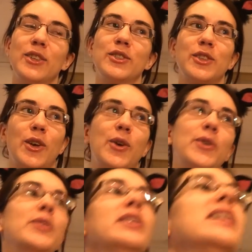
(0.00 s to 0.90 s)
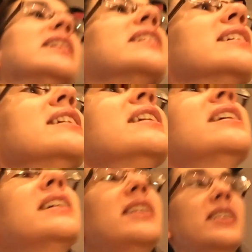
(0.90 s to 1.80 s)
So
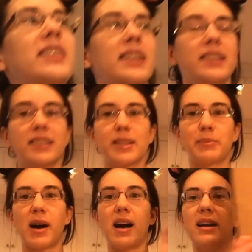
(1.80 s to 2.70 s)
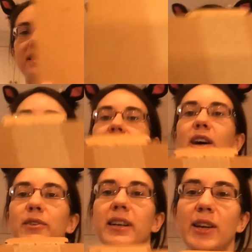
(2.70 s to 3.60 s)
here is the box. I did
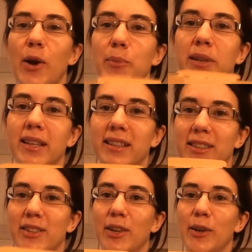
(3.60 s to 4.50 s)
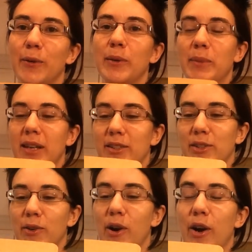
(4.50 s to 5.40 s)
already open it, so it wouldn't be
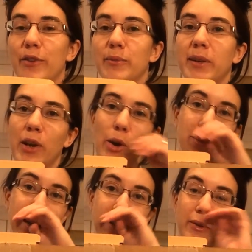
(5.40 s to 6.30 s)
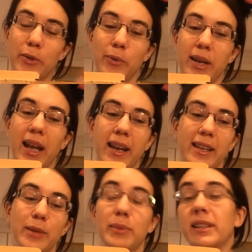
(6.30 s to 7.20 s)
so hard for me to open it with one
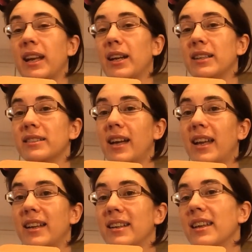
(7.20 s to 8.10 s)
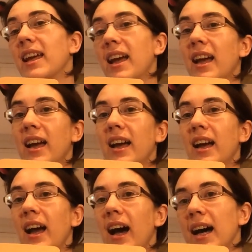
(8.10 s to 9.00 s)
hand, but then I decided
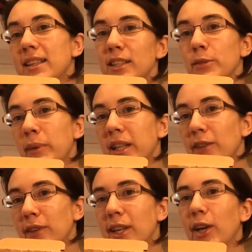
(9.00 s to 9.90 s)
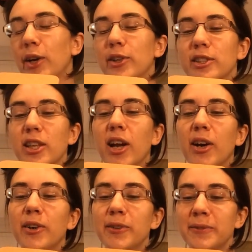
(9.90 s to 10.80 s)
I just be in the video,
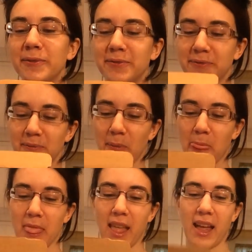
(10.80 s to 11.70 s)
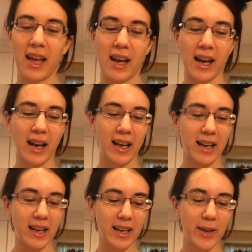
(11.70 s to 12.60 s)
so
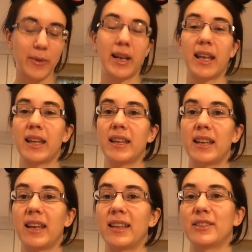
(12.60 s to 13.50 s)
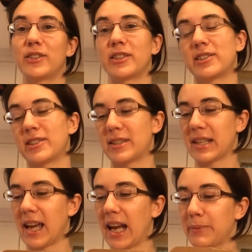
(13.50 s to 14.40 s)
I went ahead and
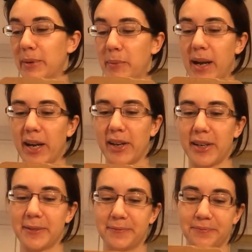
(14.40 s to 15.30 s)
just got it prepared.